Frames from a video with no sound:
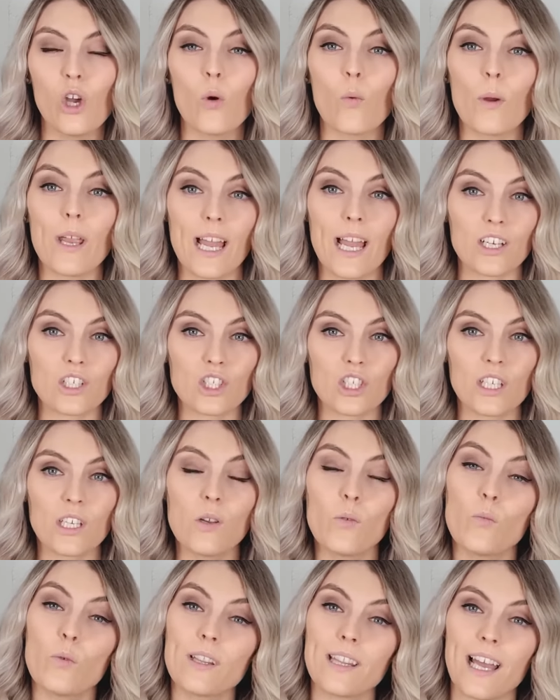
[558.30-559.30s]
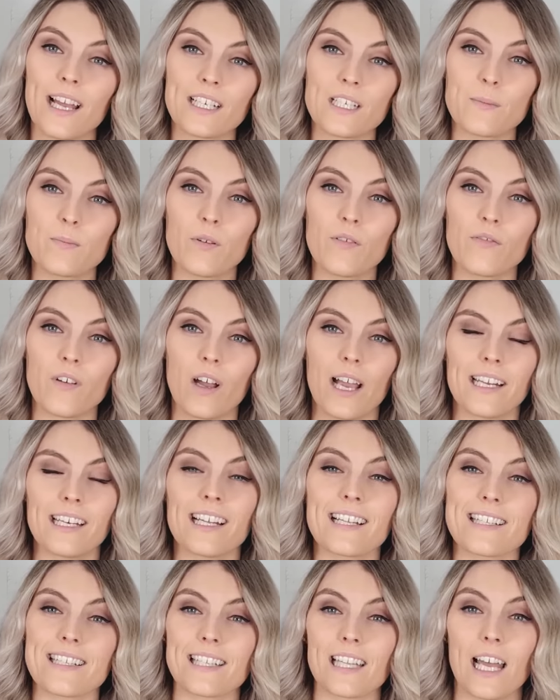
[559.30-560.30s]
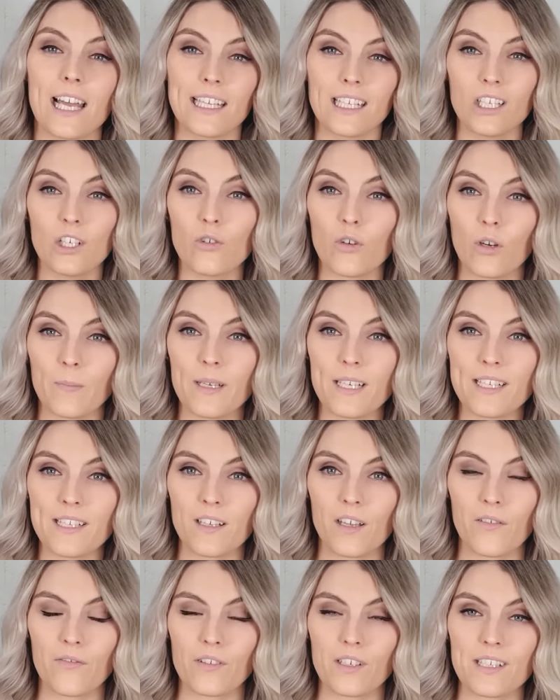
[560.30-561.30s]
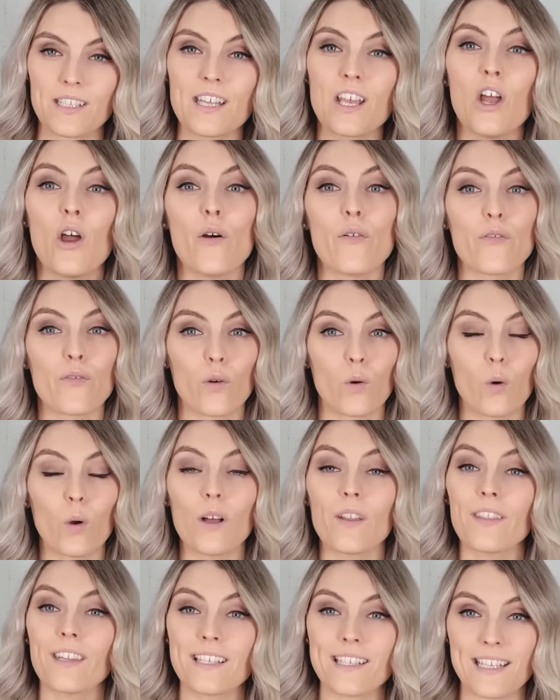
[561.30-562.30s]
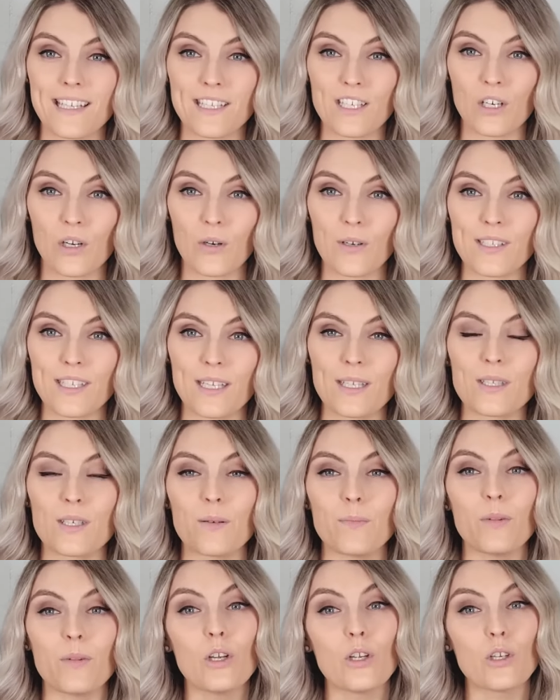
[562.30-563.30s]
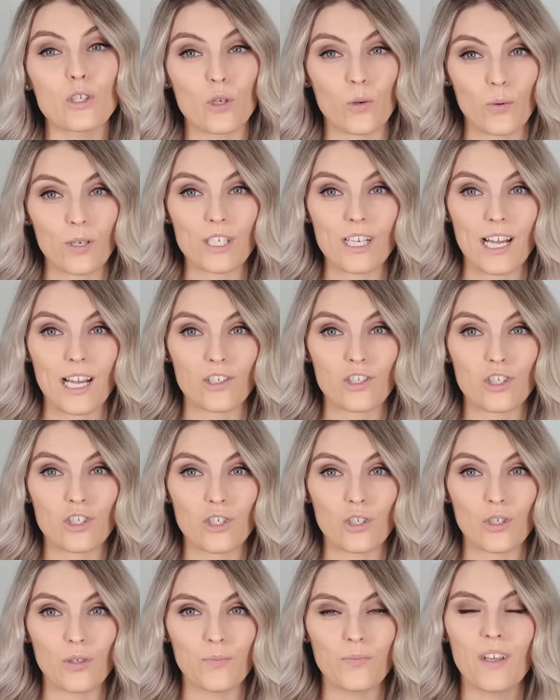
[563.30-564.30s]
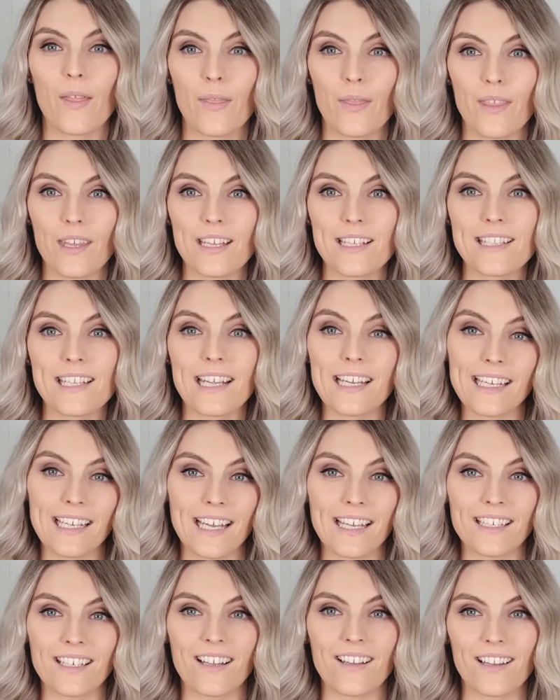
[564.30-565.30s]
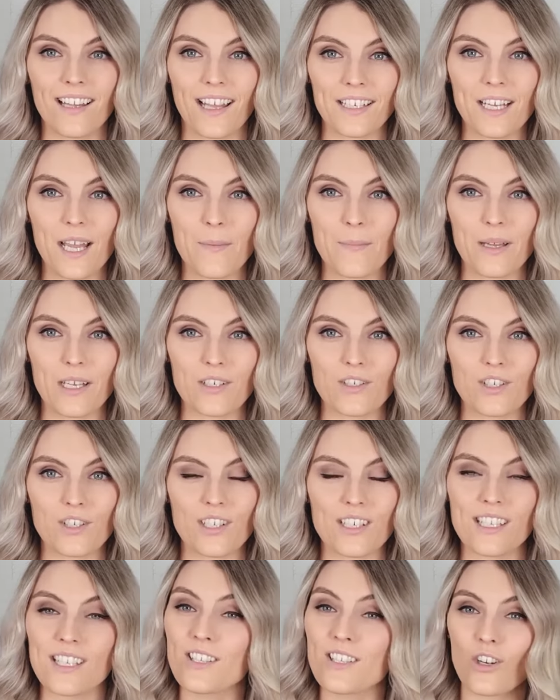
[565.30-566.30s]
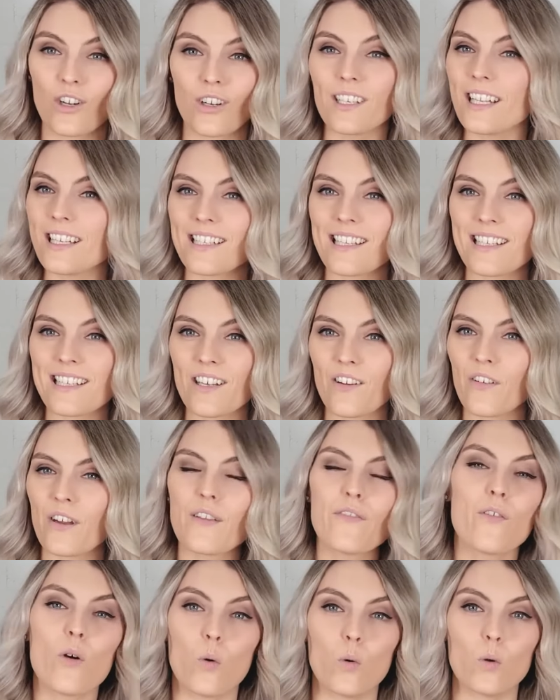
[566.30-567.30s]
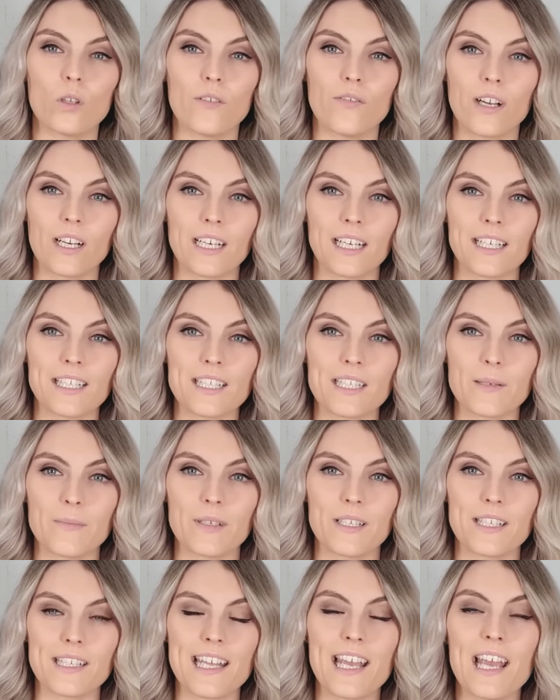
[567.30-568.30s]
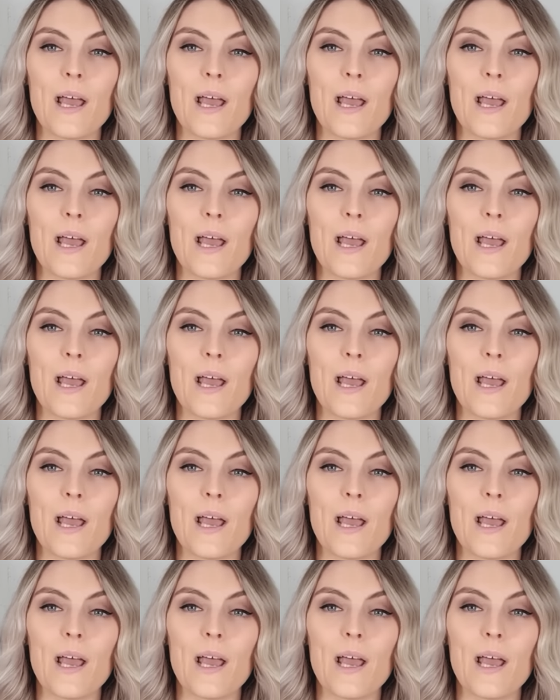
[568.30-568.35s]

We actually would like to provide a slightly grippy surface for the Sistaco system to attach to. This, again, like I mentioned, is not necessary for all of our customers,